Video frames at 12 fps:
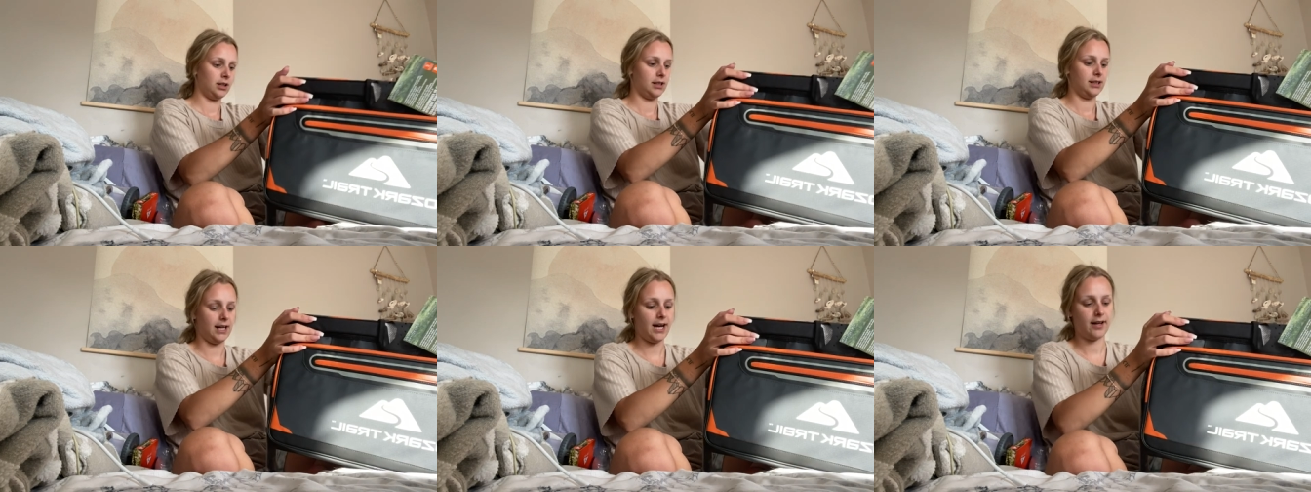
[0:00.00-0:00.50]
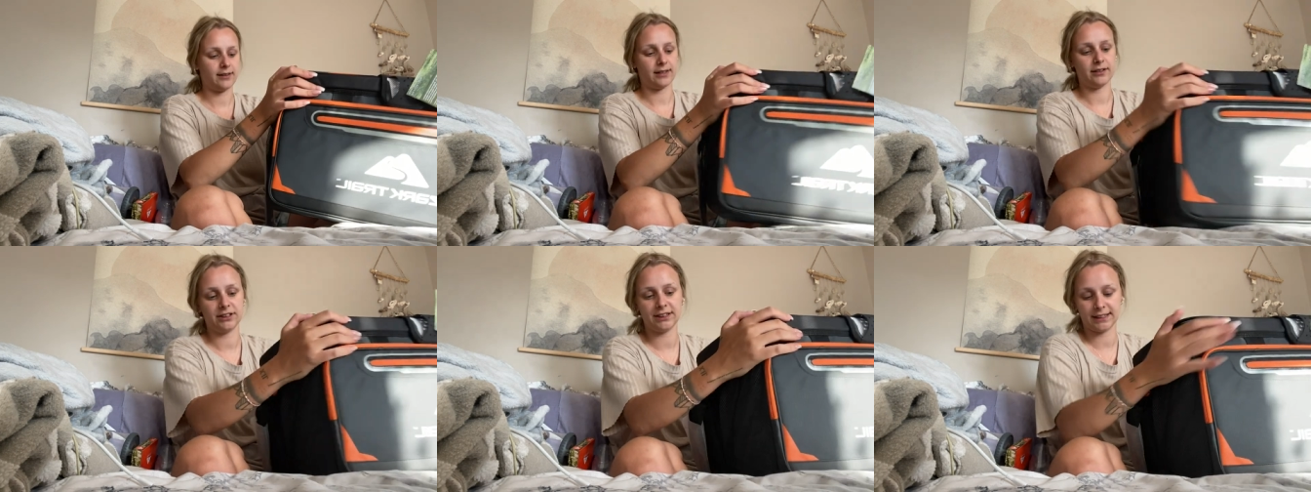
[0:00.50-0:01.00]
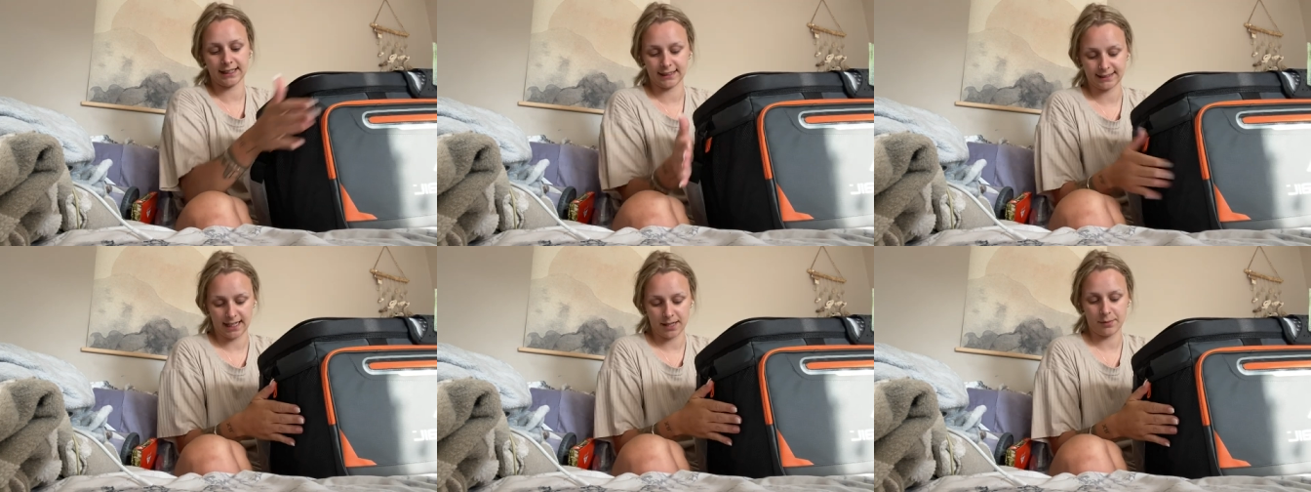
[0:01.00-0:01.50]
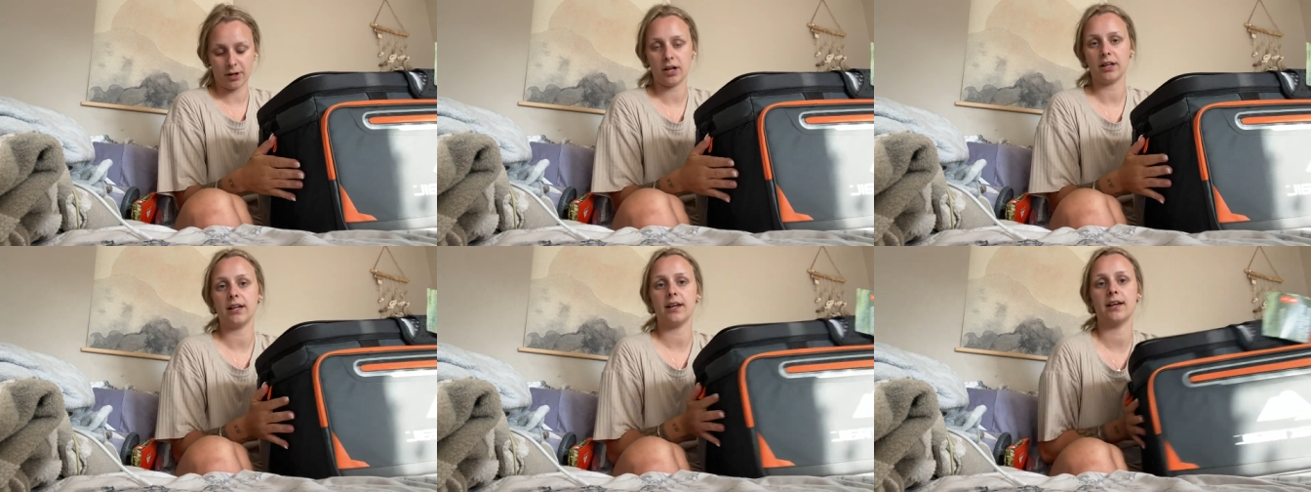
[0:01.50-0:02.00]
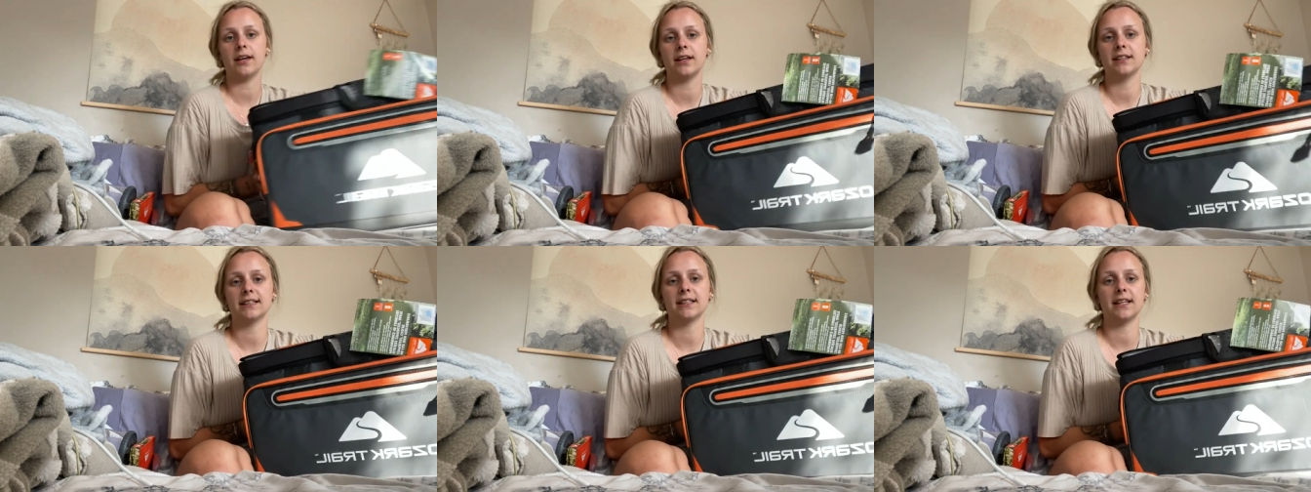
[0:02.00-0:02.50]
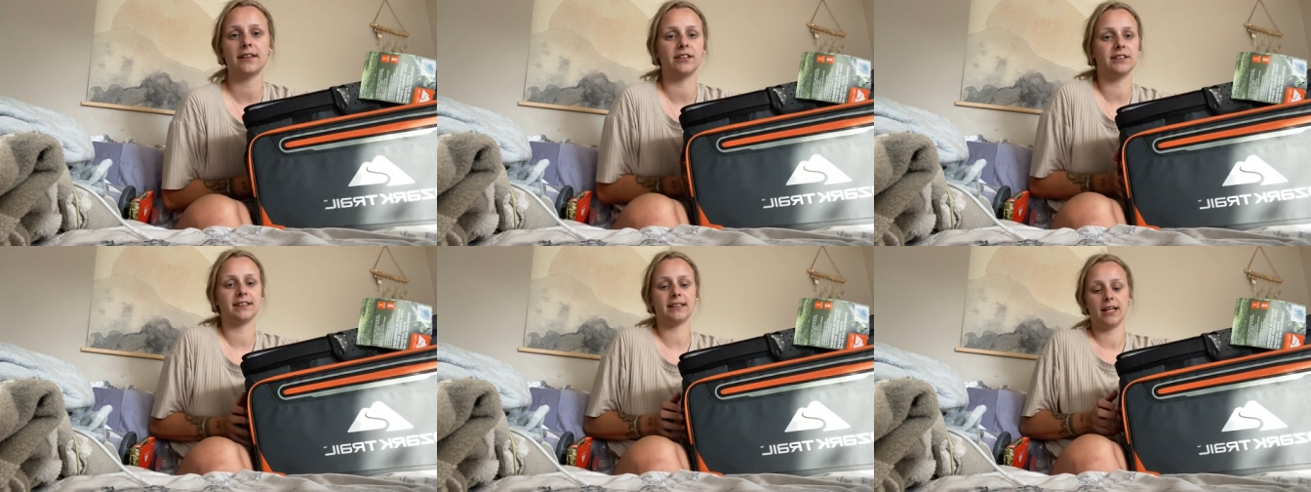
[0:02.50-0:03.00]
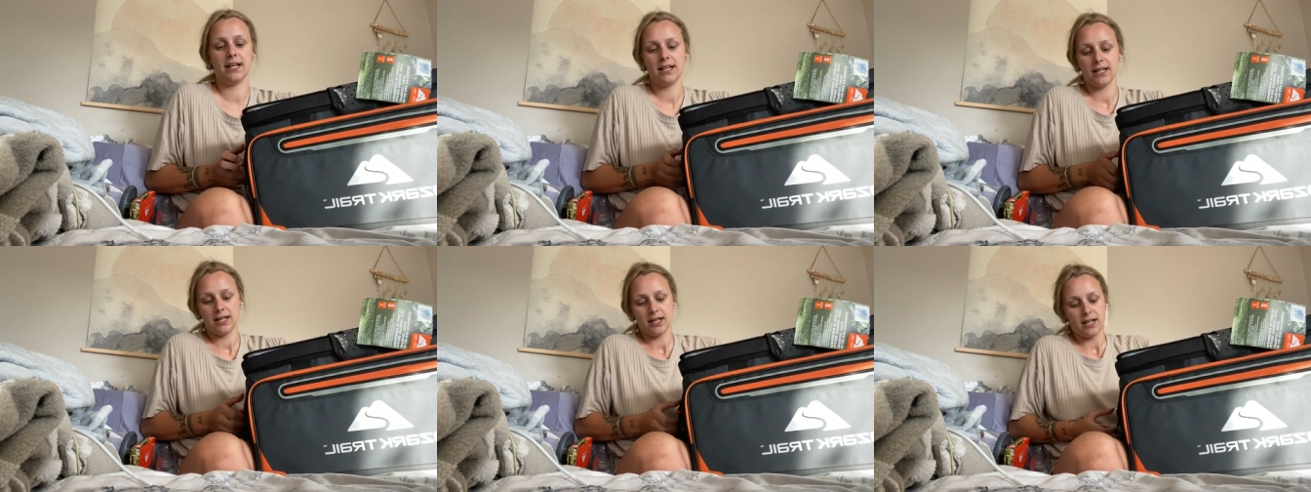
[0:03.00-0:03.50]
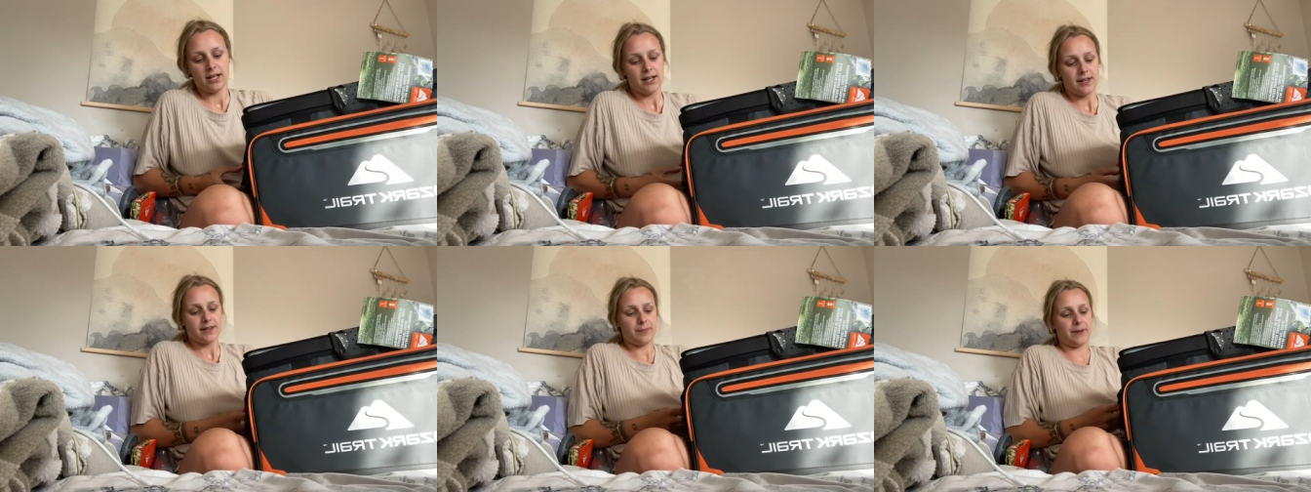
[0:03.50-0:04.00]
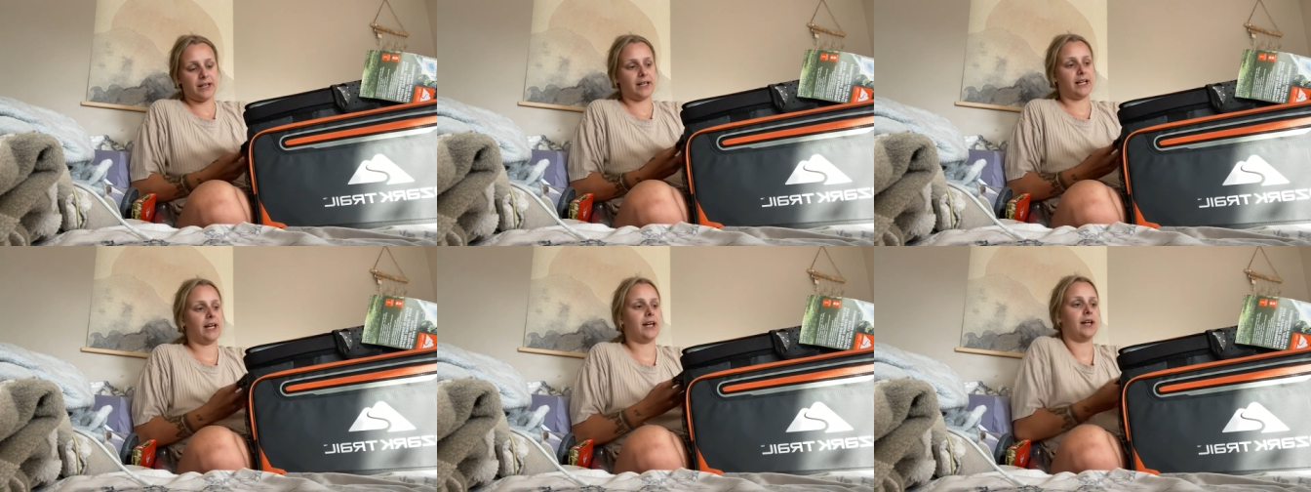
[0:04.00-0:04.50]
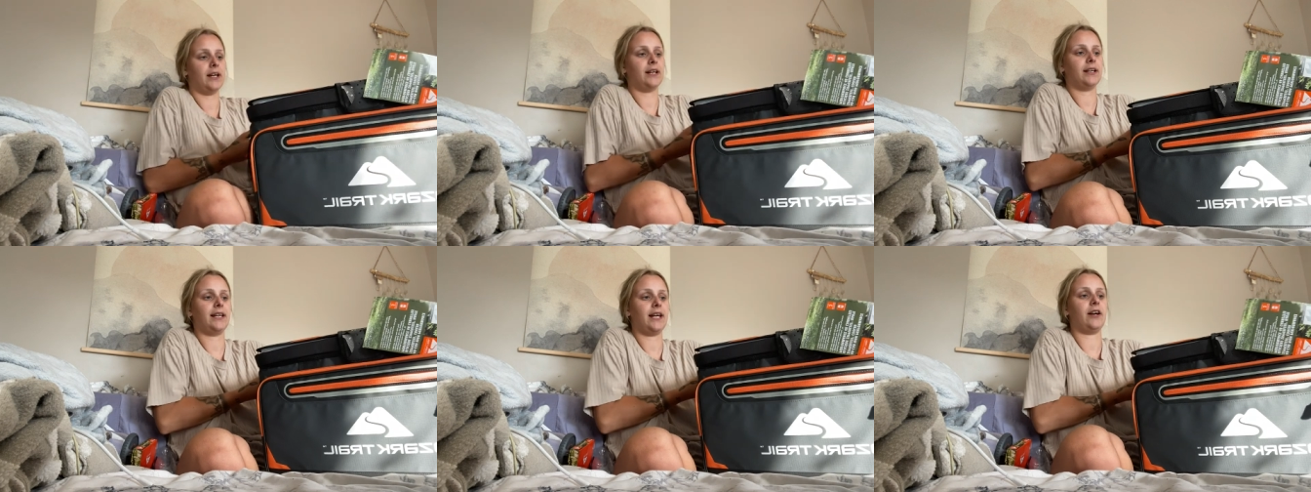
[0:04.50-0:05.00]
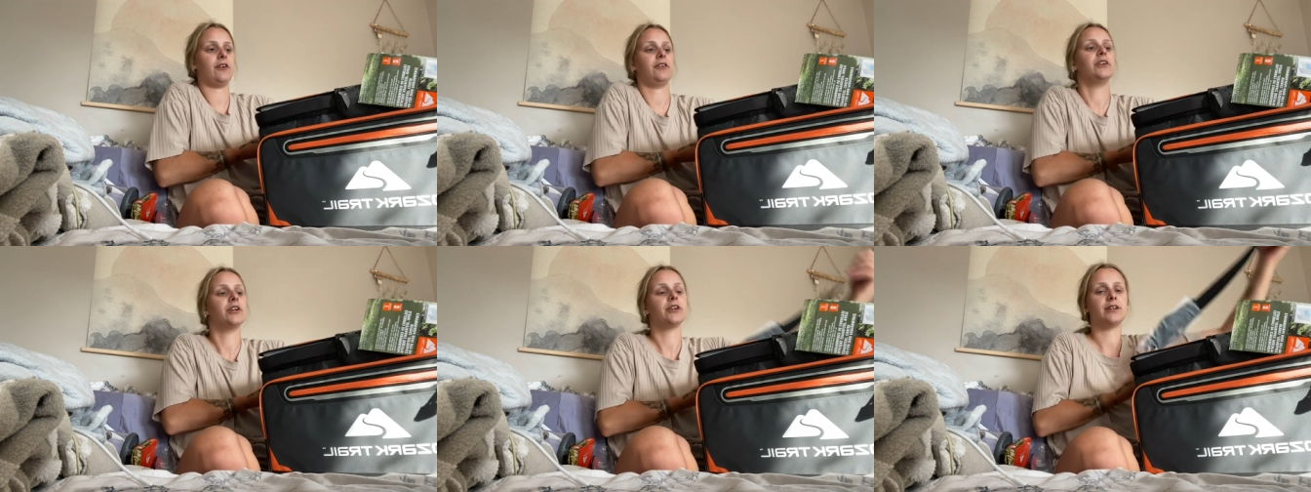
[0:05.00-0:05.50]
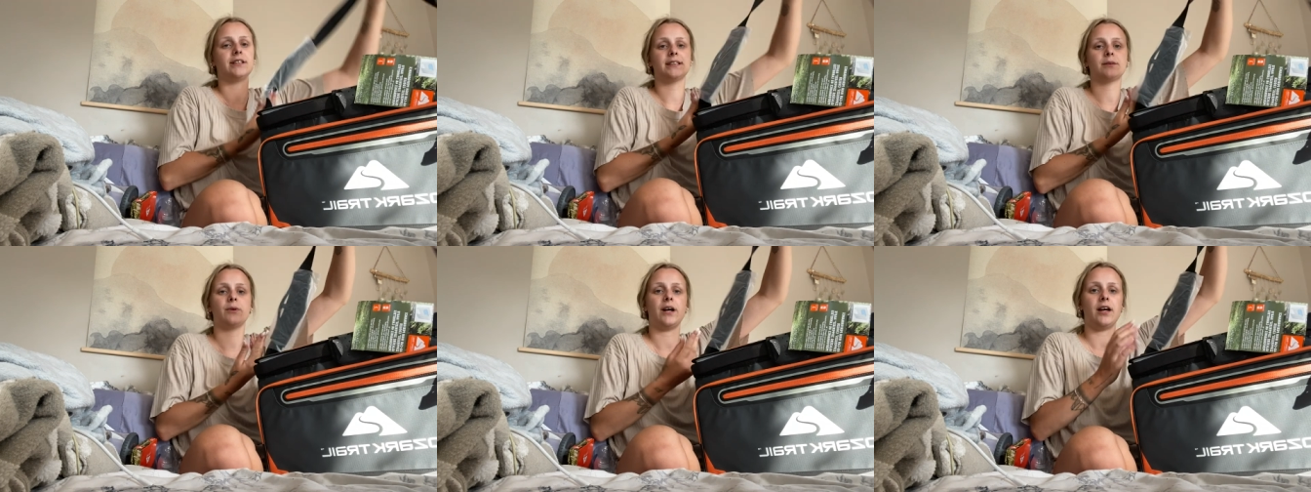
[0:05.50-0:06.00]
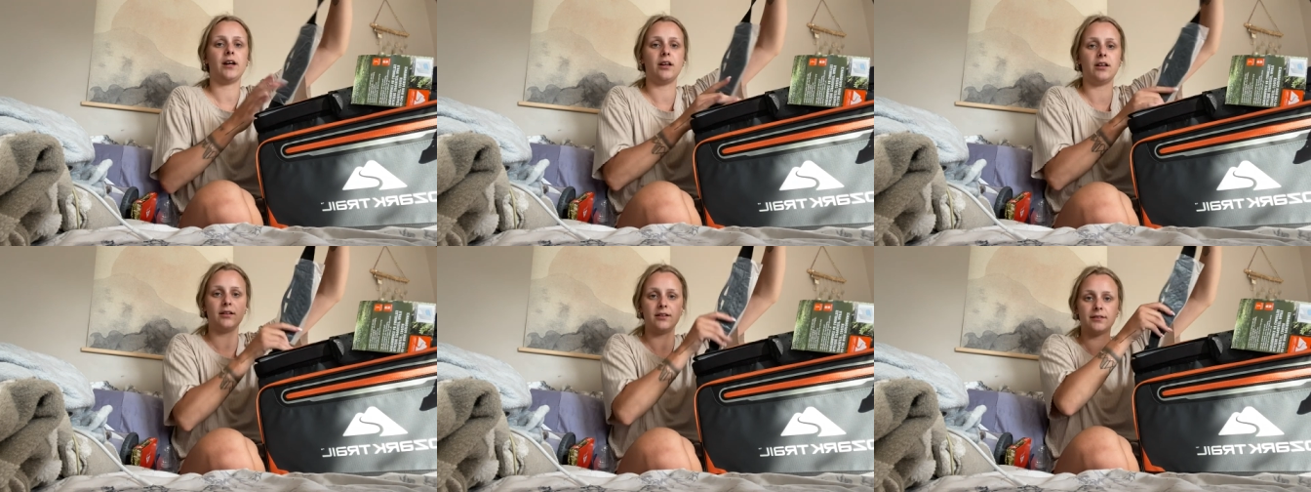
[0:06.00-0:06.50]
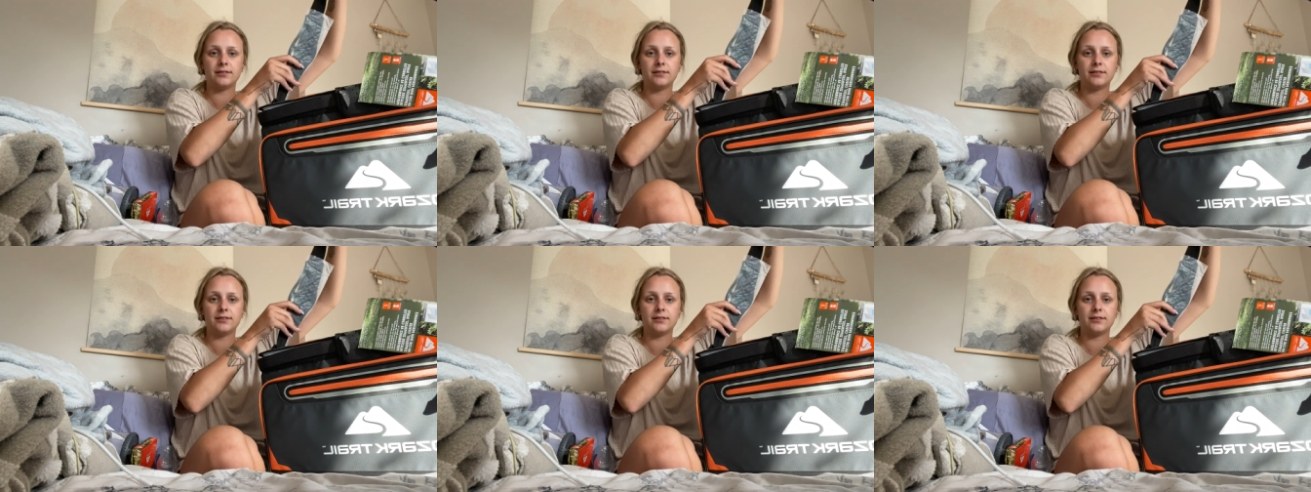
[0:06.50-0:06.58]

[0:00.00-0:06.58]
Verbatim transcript: yeah, then there's just like side pockets and then there's the big carrier as well.